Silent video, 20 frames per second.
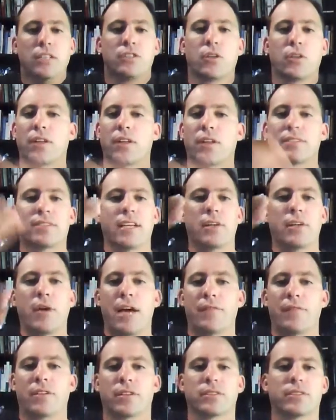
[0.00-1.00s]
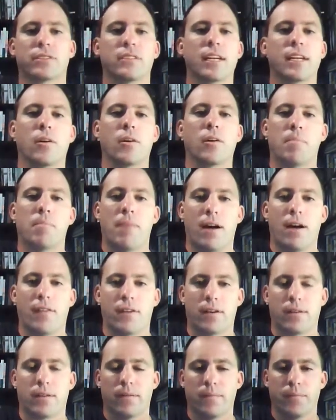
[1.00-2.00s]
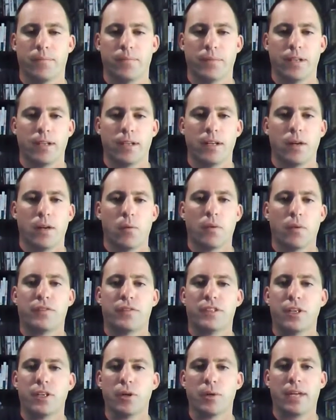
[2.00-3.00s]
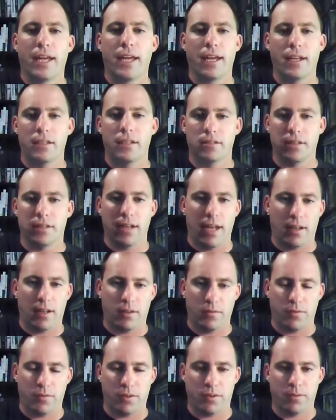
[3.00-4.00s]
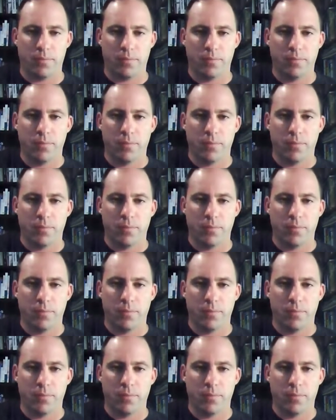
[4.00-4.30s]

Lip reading: So let's say you have your single mother with 2 kids in Ellenville